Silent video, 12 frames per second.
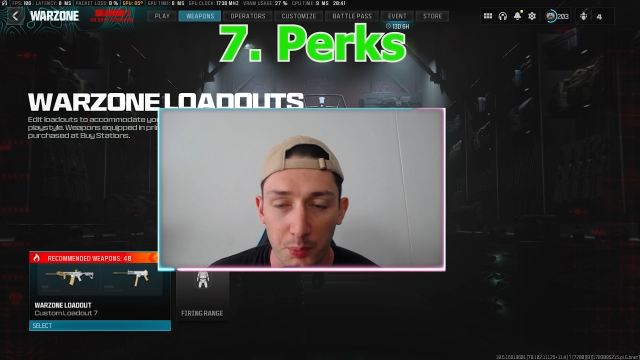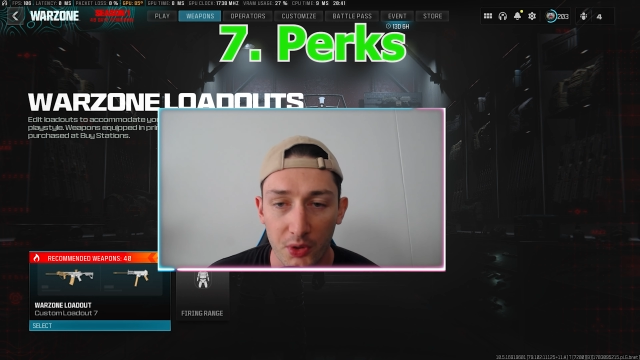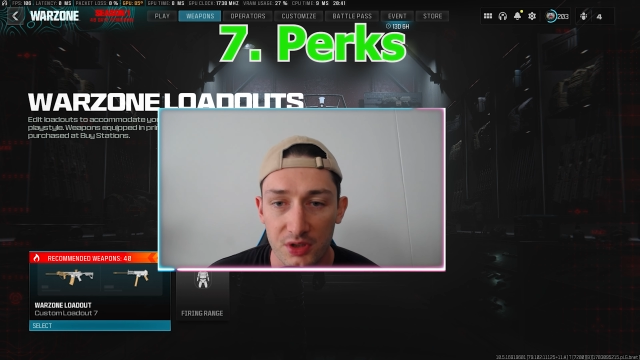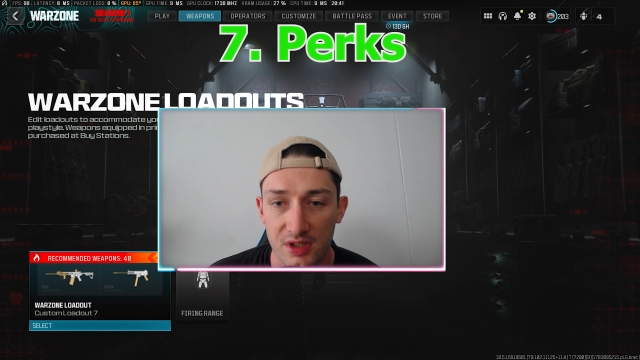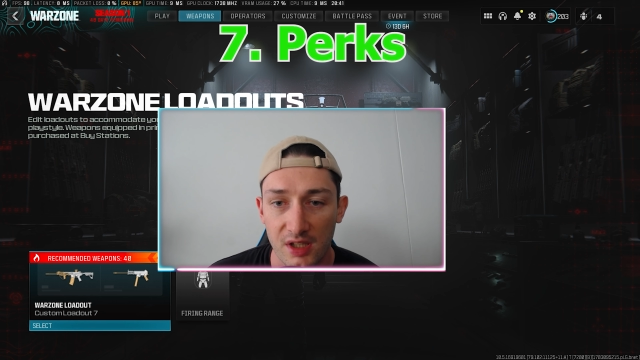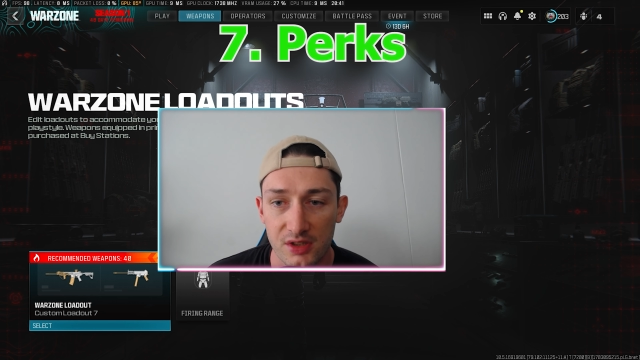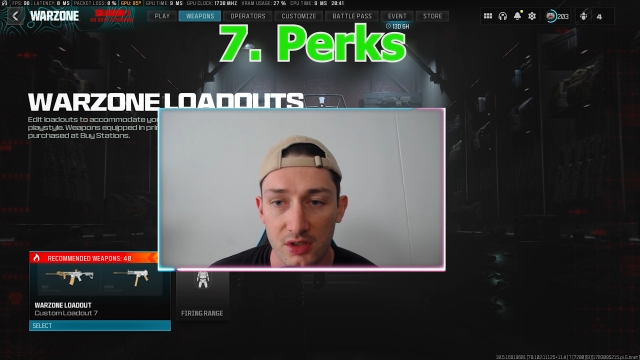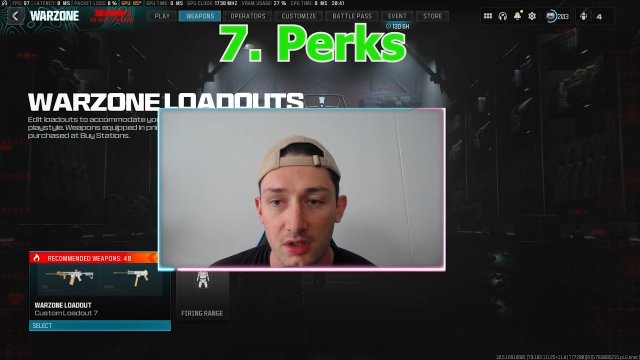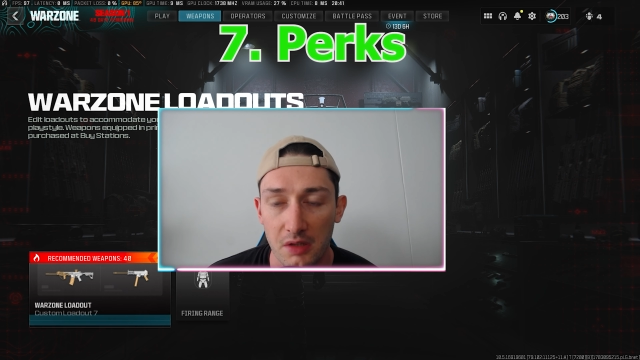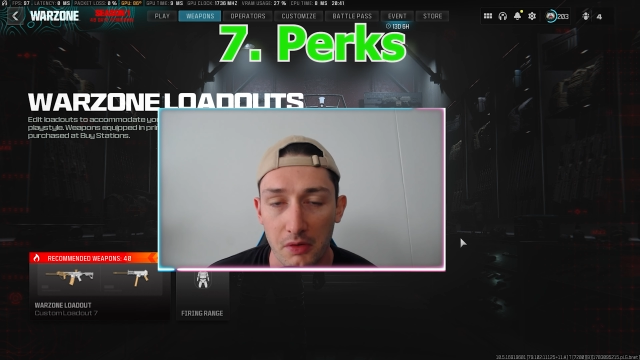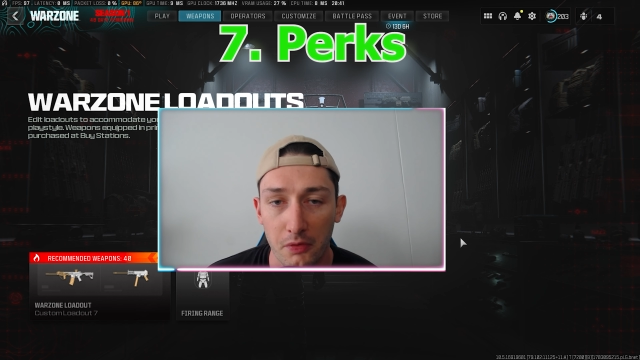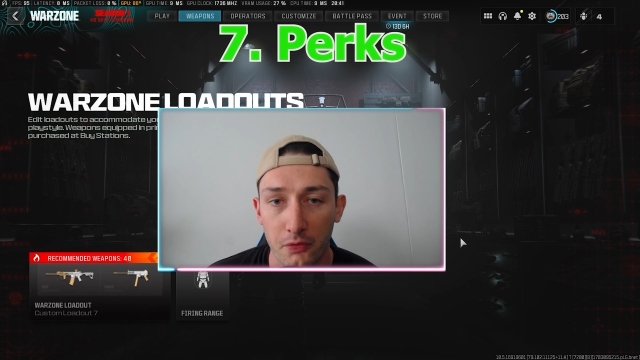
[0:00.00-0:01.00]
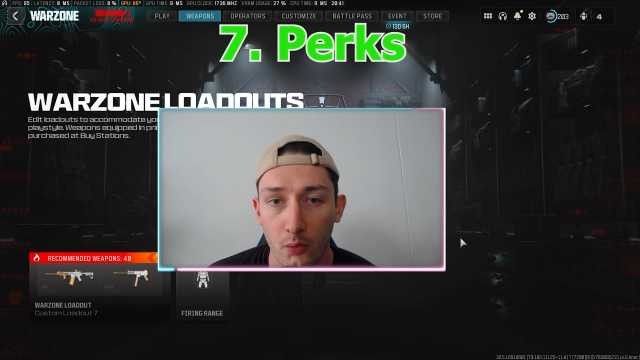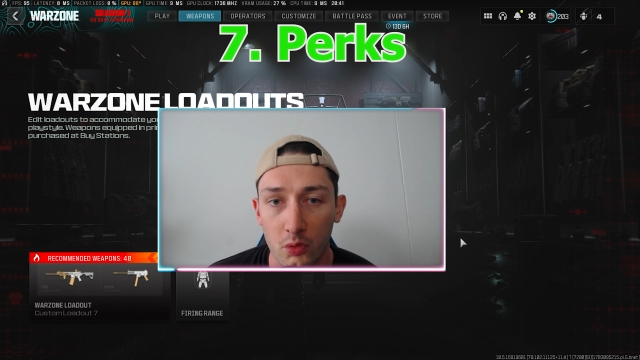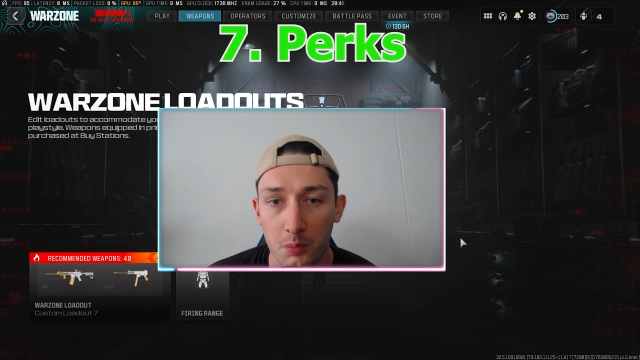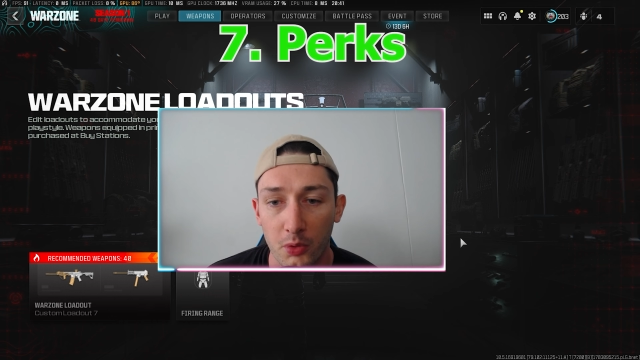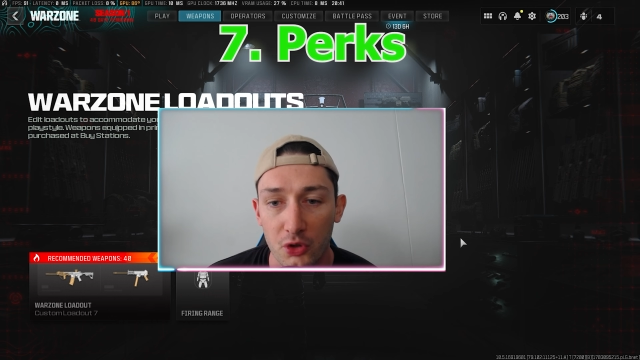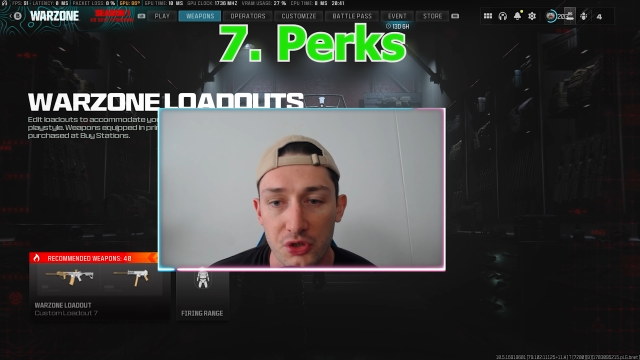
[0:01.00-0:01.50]
perks, guys, I'm going to give you
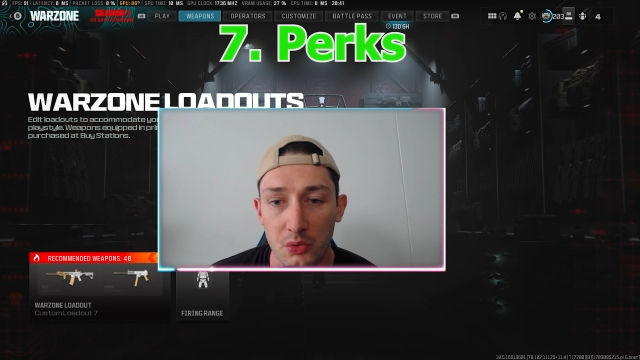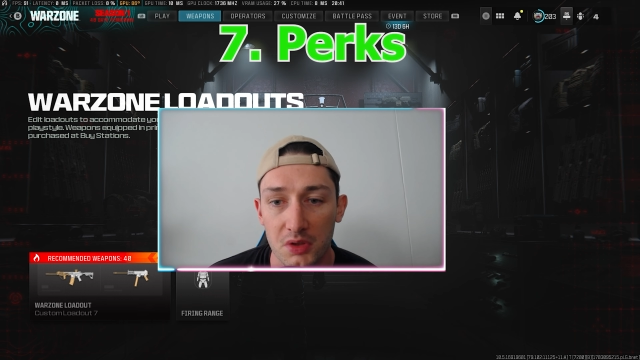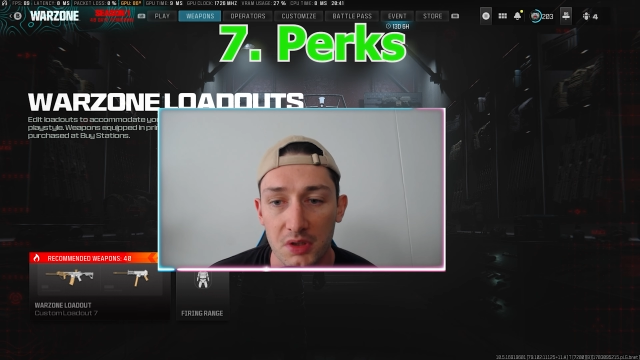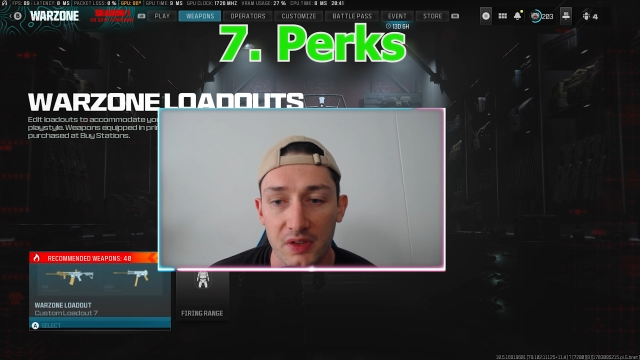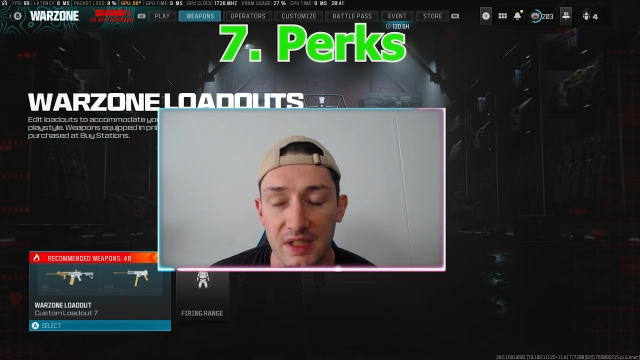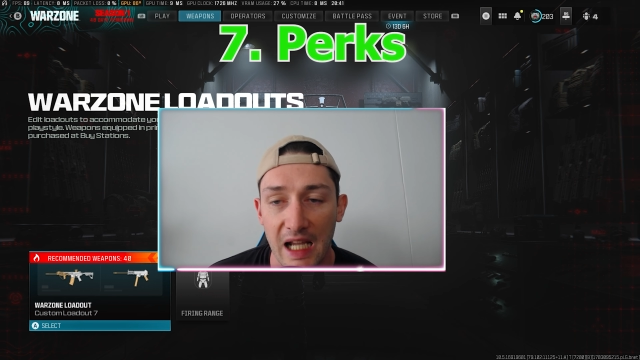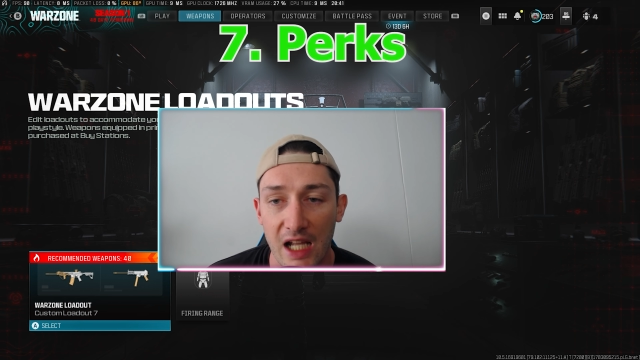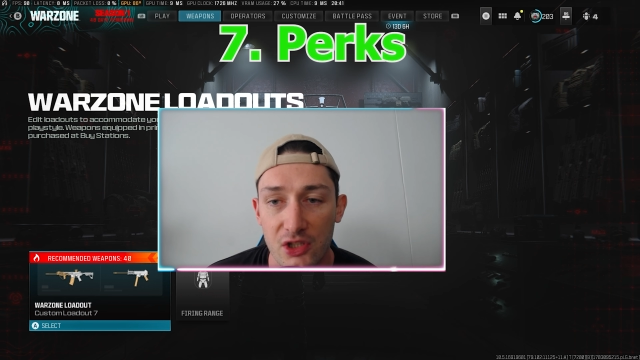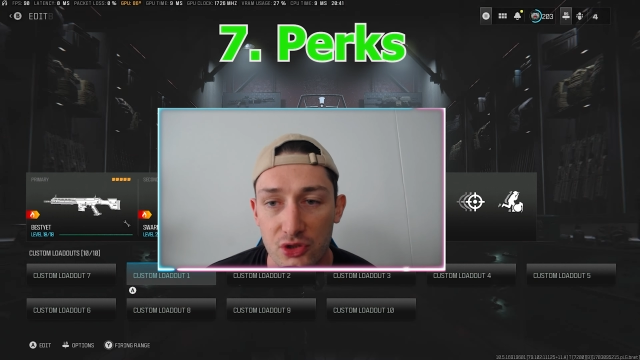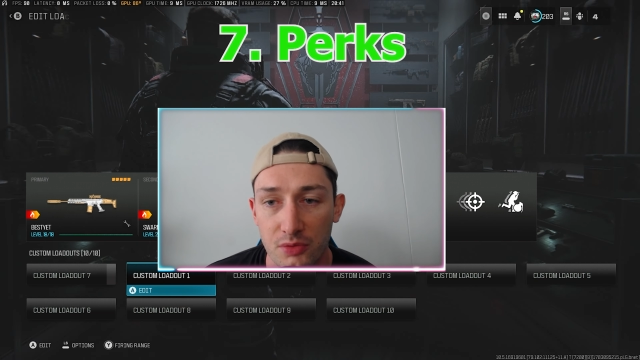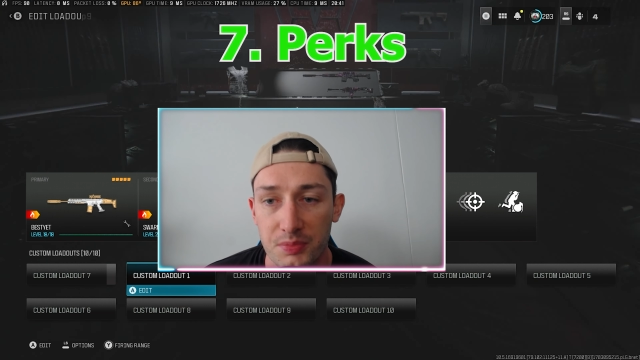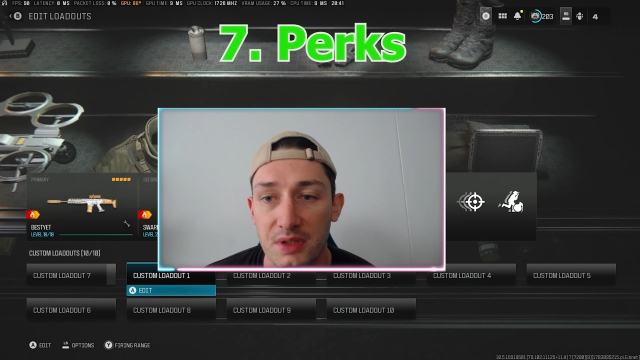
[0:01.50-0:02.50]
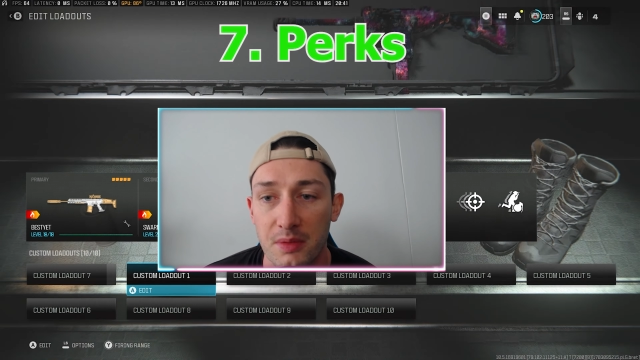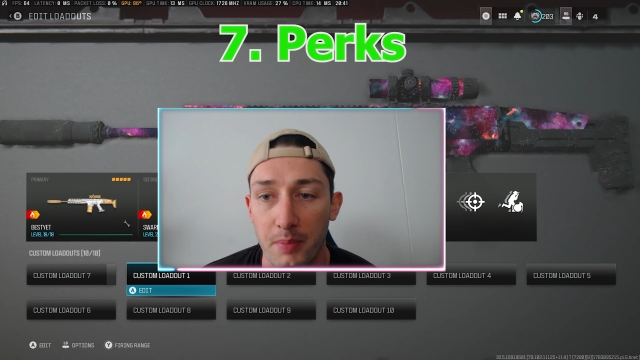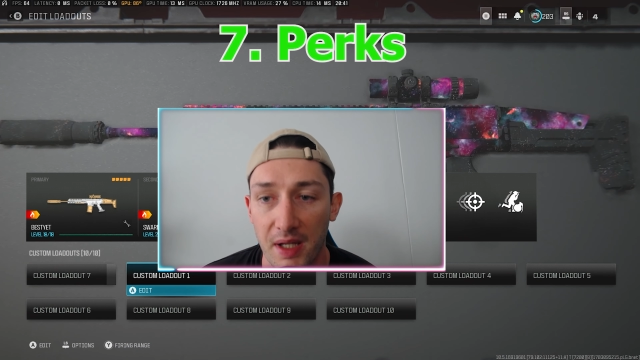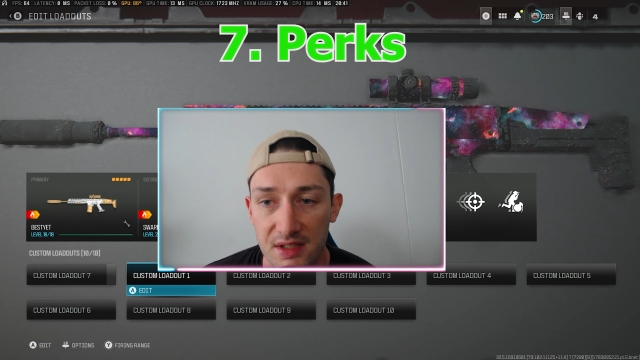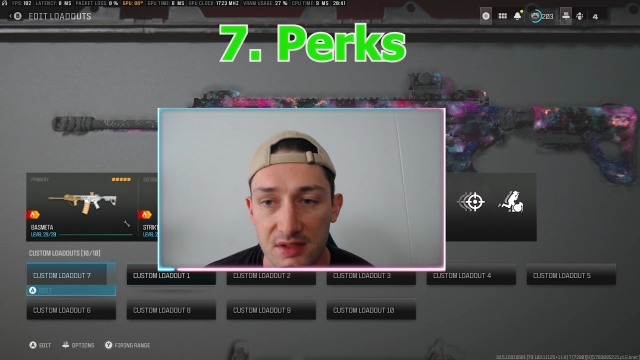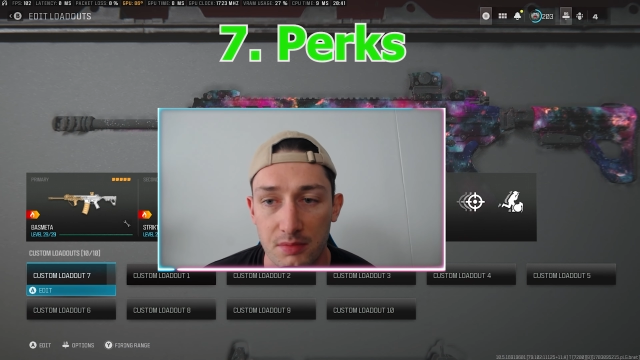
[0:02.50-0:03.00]
4 perks you want to have attached to be the
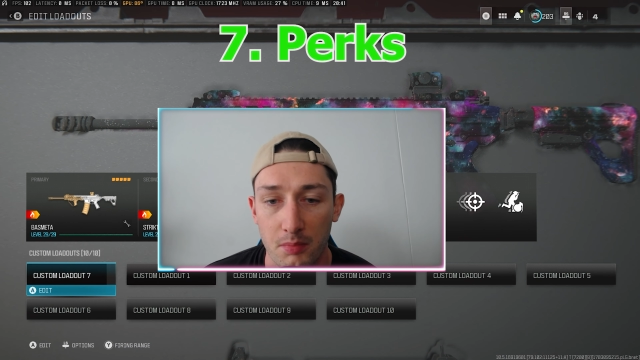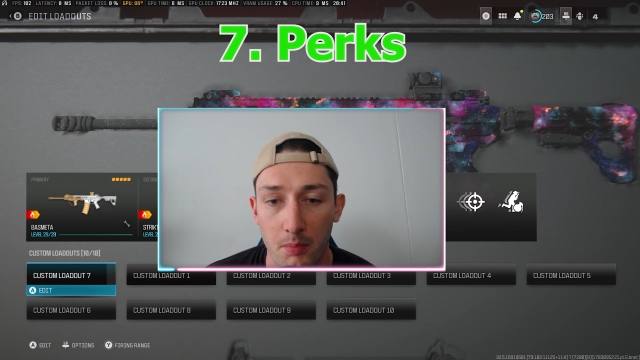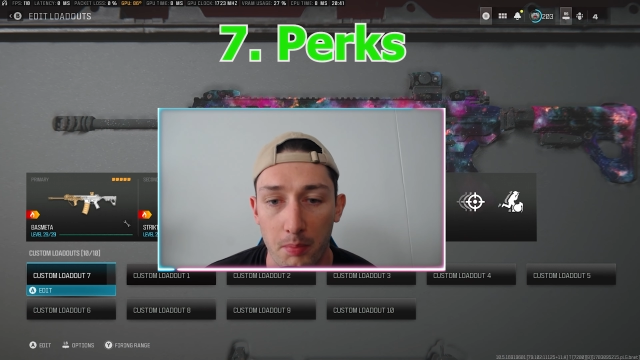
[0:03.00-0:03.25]
best